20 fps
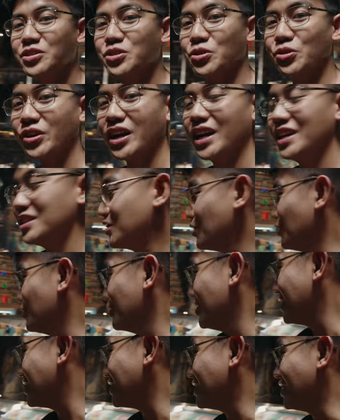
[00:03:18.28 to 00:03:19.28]
tour guide told
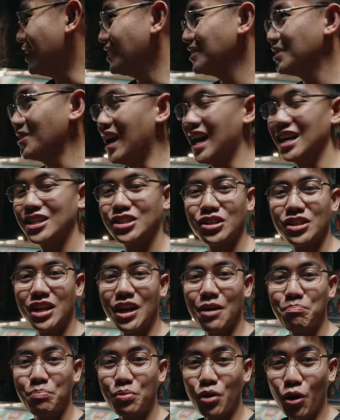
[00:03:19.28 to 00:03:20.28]
us not to actually
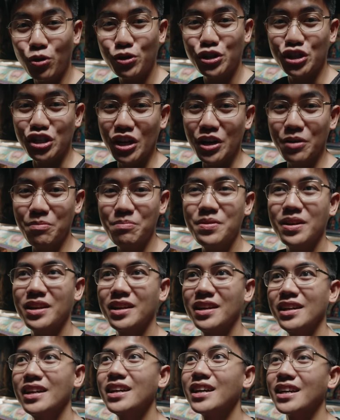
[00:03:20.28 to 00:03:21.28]
approach them
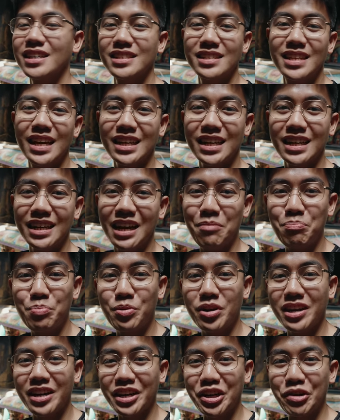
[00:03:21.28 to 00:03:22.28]
because they can get
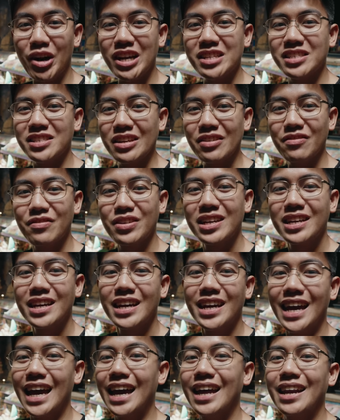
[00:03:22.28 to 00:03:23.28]
pretty aggressive.
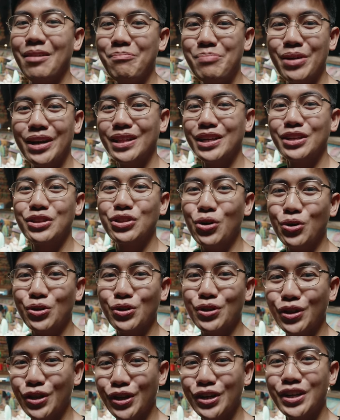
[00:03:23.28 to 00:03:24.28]
And apparently don't
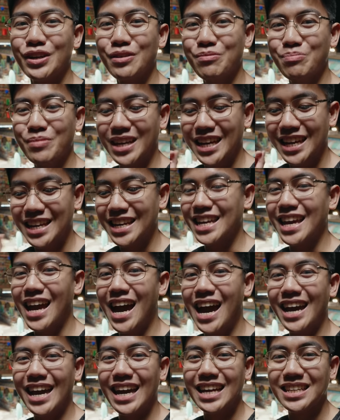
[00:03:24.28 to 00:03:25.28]
look them in the
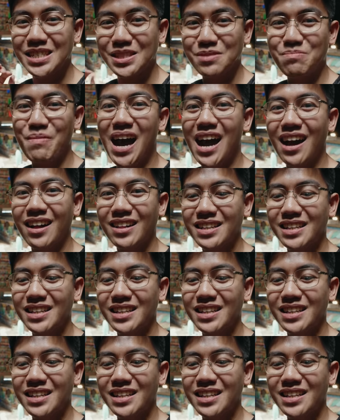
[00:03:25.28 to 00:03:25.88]
eye and smile